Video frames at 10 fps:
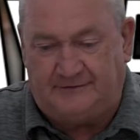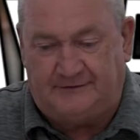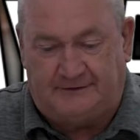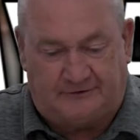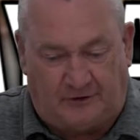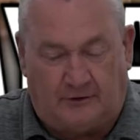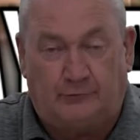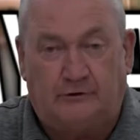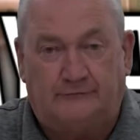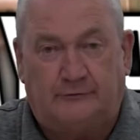about the
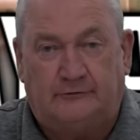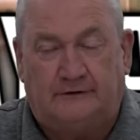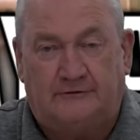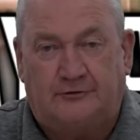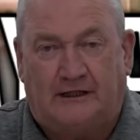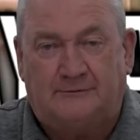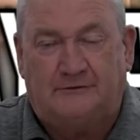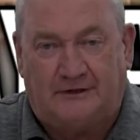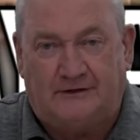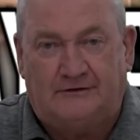Tar River and
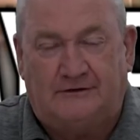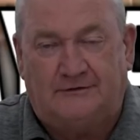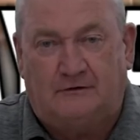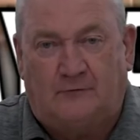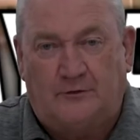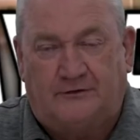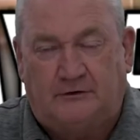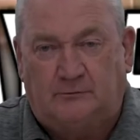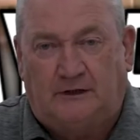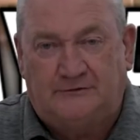transportation and so forth that
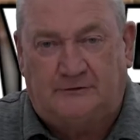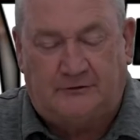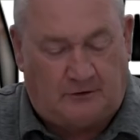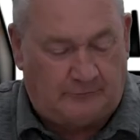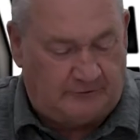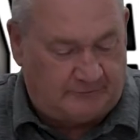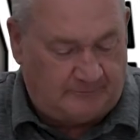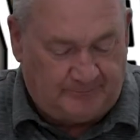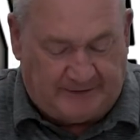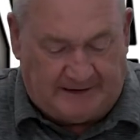took place in the Tar
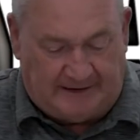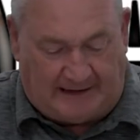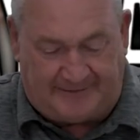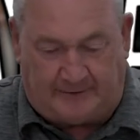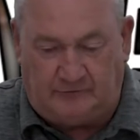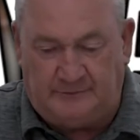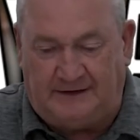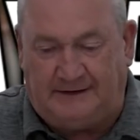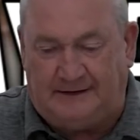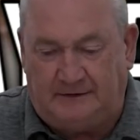River. I thought it would
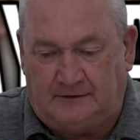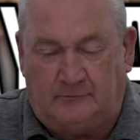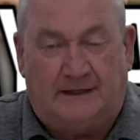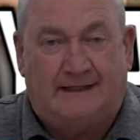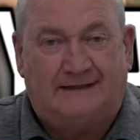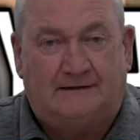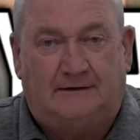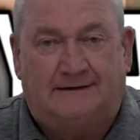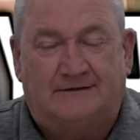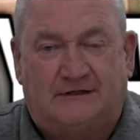be neat to go back
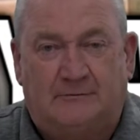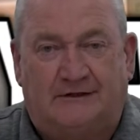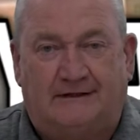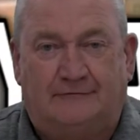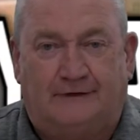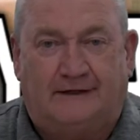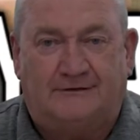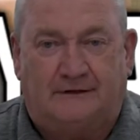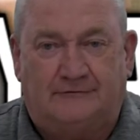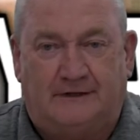and look at some of the
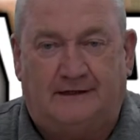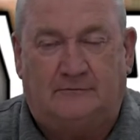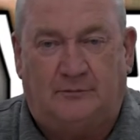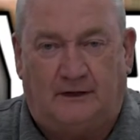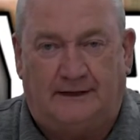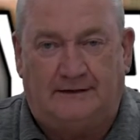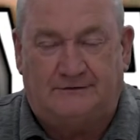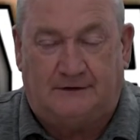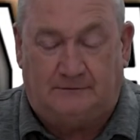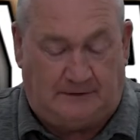events that have taken
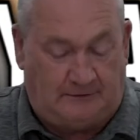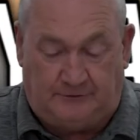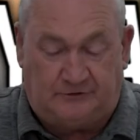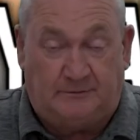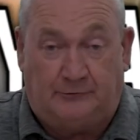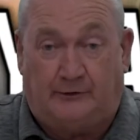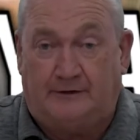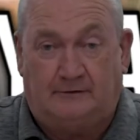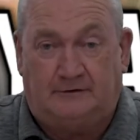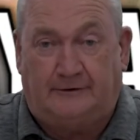place and, and used to be
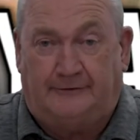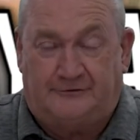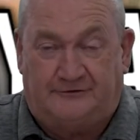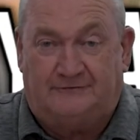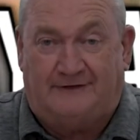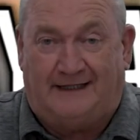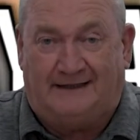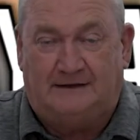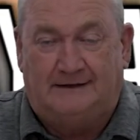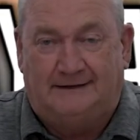regular occurrences, in
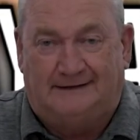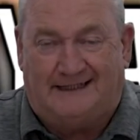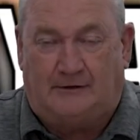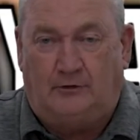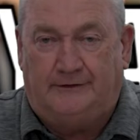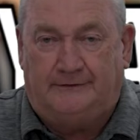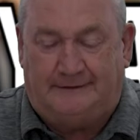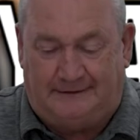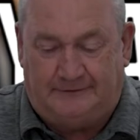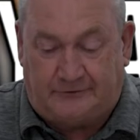fact, not
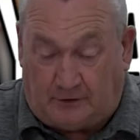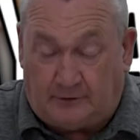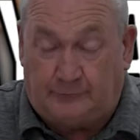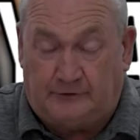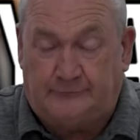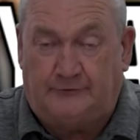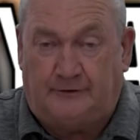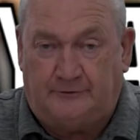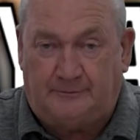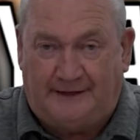only in the Tar River
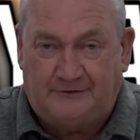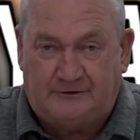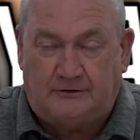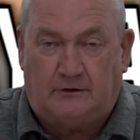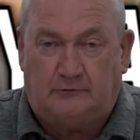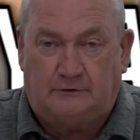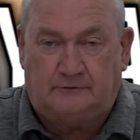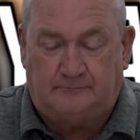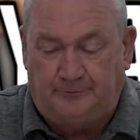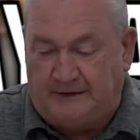and on the banks of the Tar
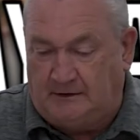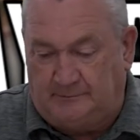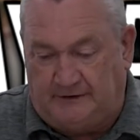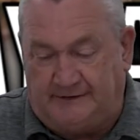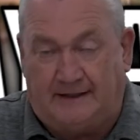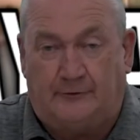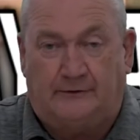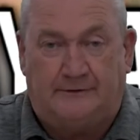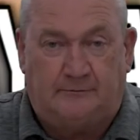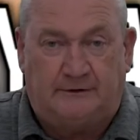River, but down
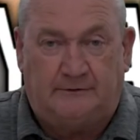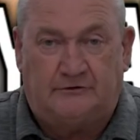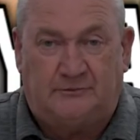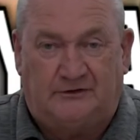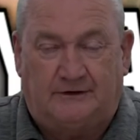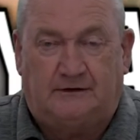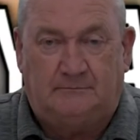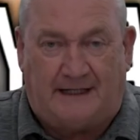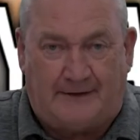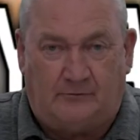around the mills,
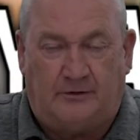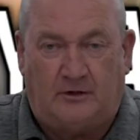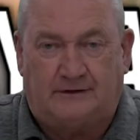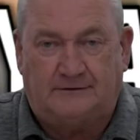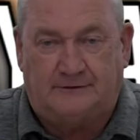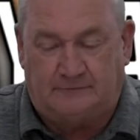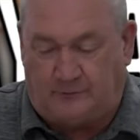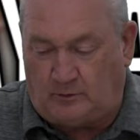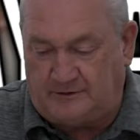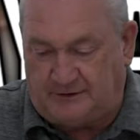particularly Battle Park and so
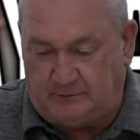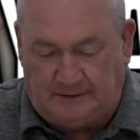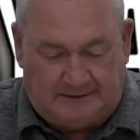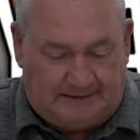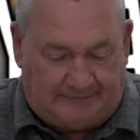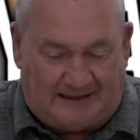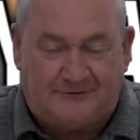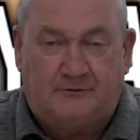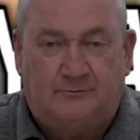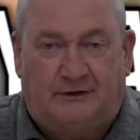forth. So I've
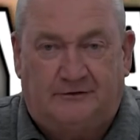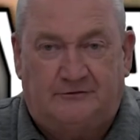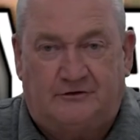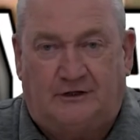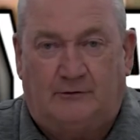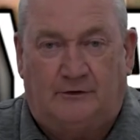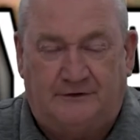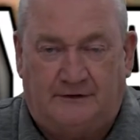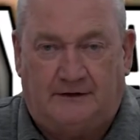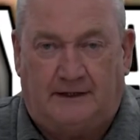got some pictures to share
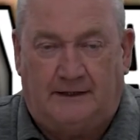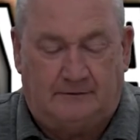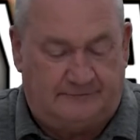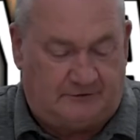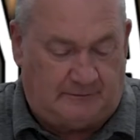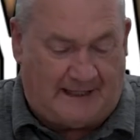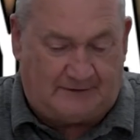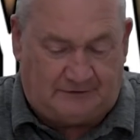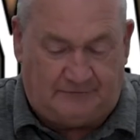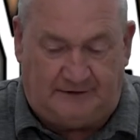with you tonight of some
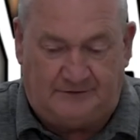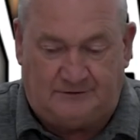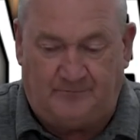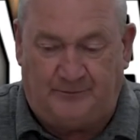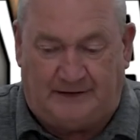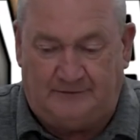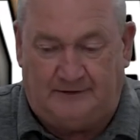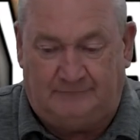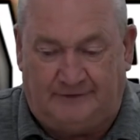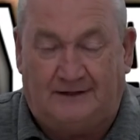activities and,
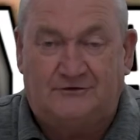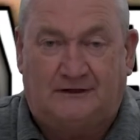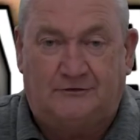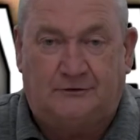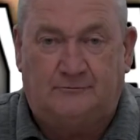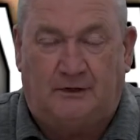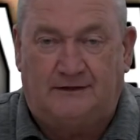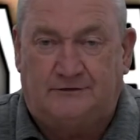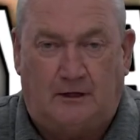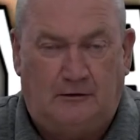and events that took
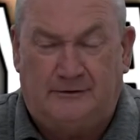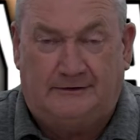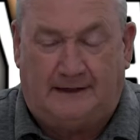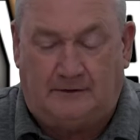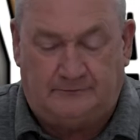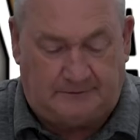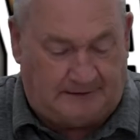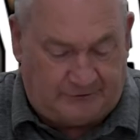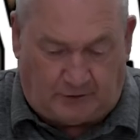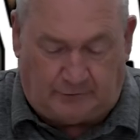place all up and down
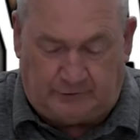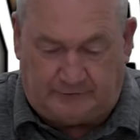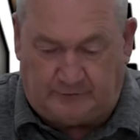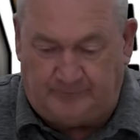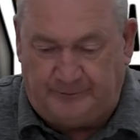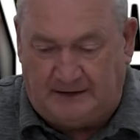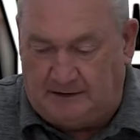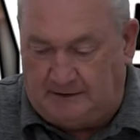uh, Tar River.